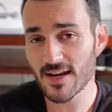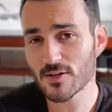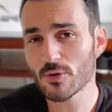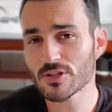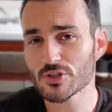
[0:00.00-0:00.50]
I
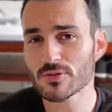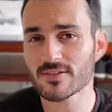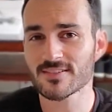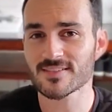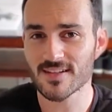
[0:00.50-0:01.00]
know I
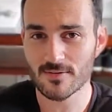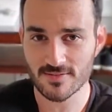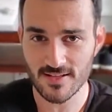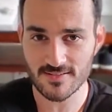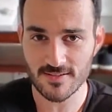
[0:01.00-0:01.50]
shouldn't sell
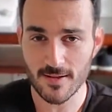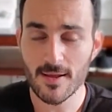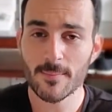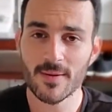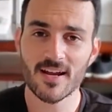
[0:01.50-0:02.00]
Tesla
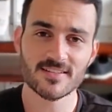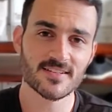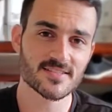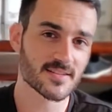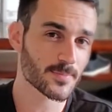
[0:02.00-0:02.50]
because I see the